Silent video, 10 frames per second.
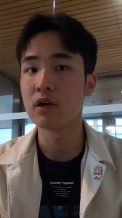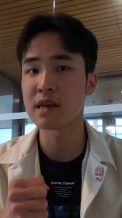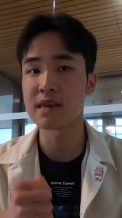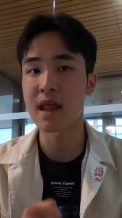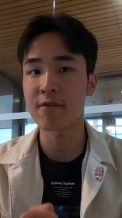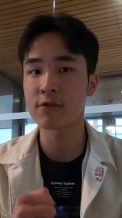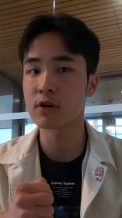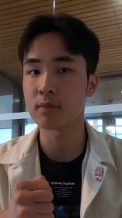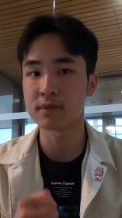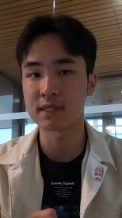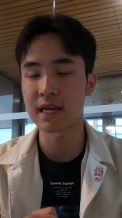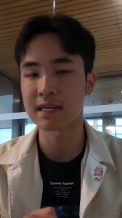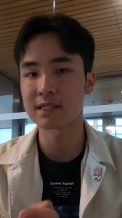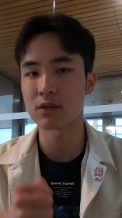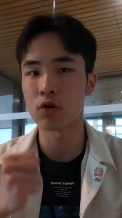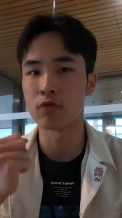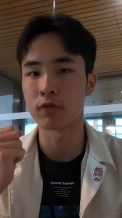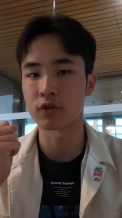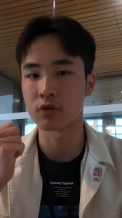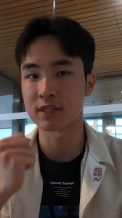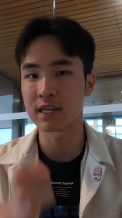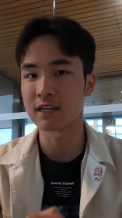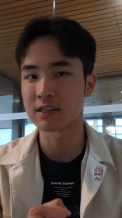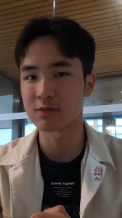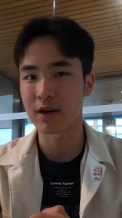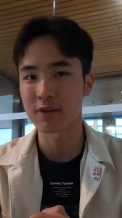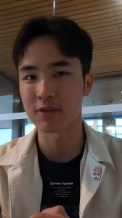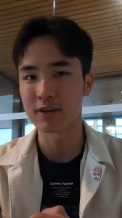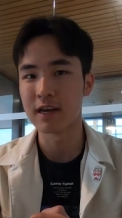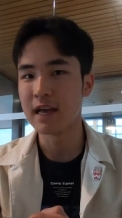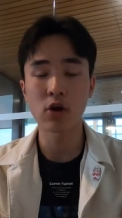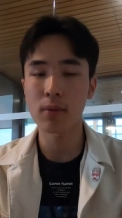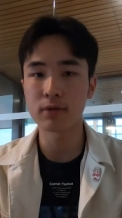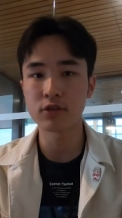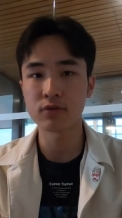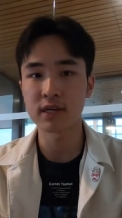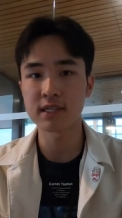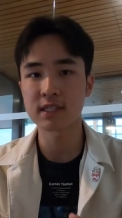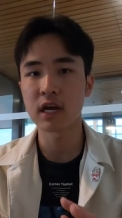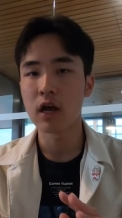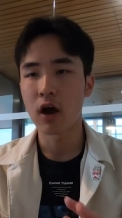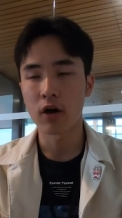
And never obsess over your attendance record. Be an opportunist,